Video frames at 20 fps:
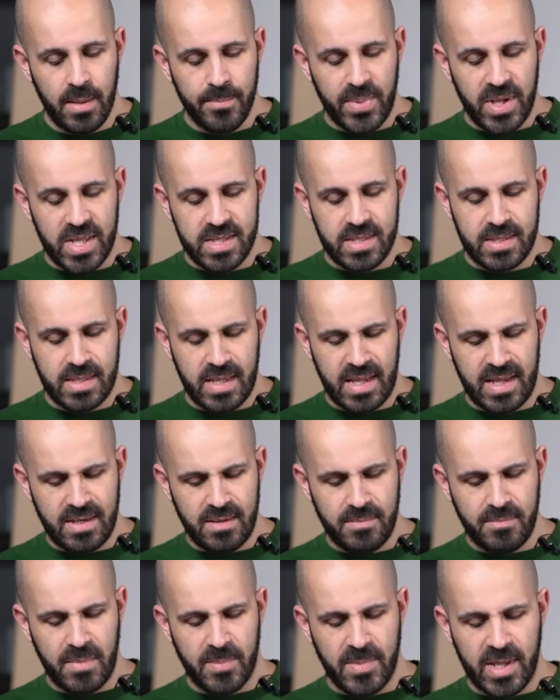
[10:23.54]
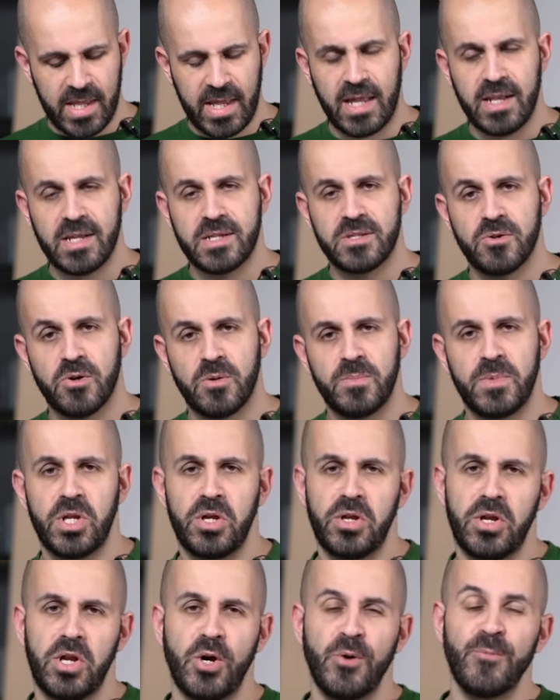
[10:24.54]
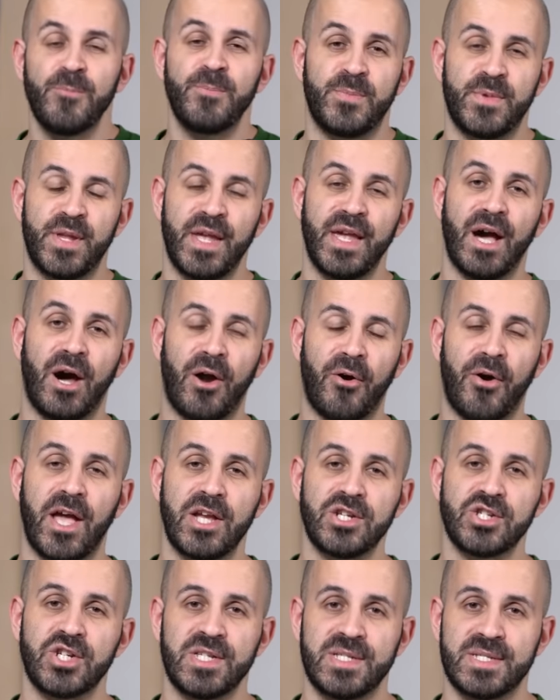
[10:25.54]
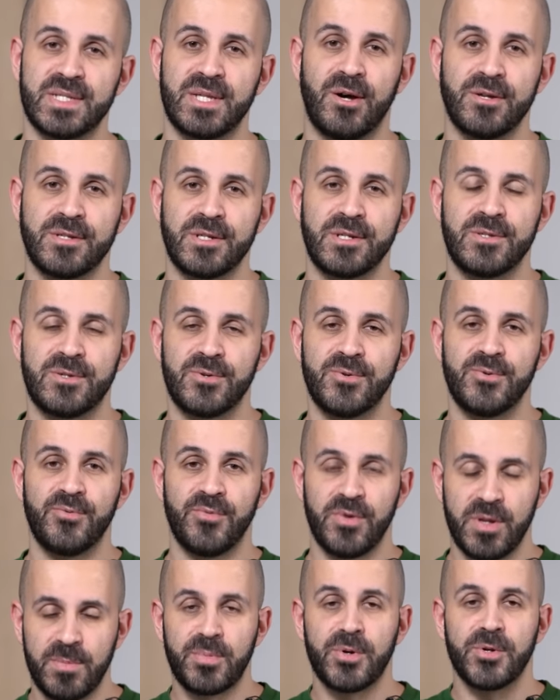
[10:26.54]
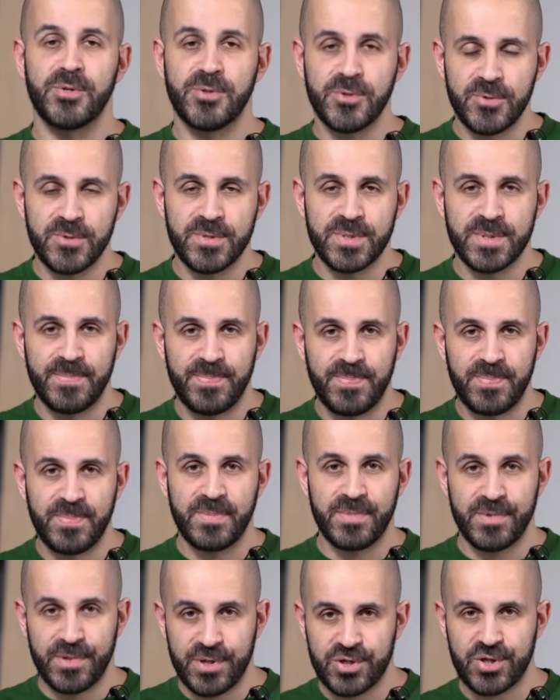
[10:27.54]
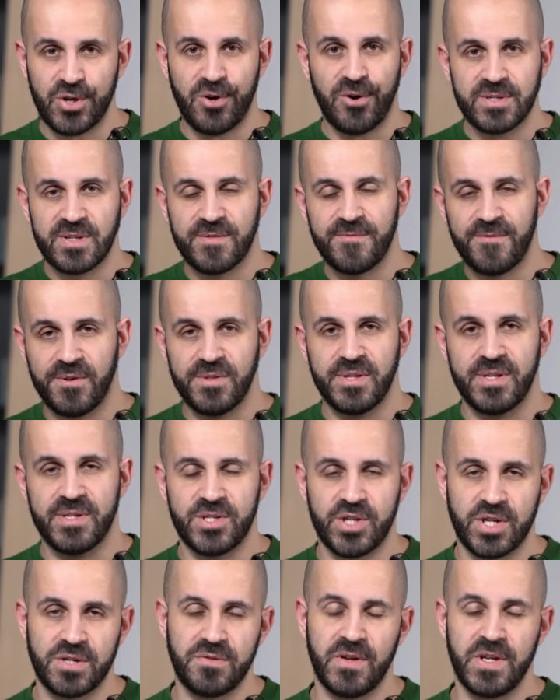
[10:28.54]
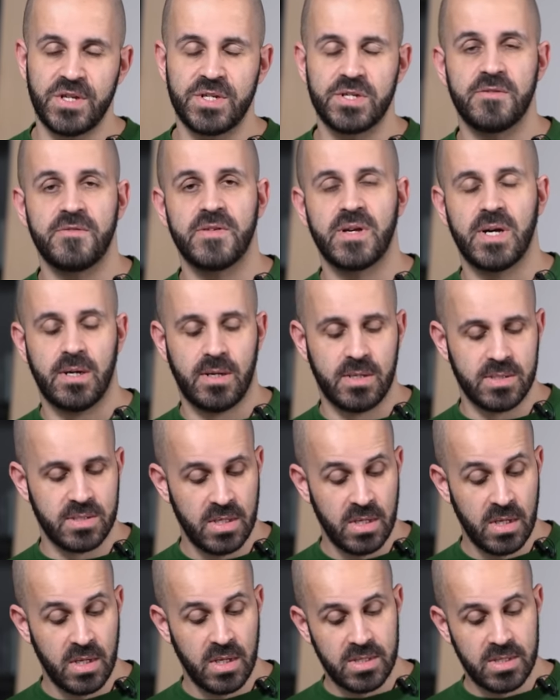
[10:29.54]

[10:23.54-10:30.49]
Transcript: but then my mechanic told me, no, no, they are actually starting to reproduce the shocks for this generation of cars,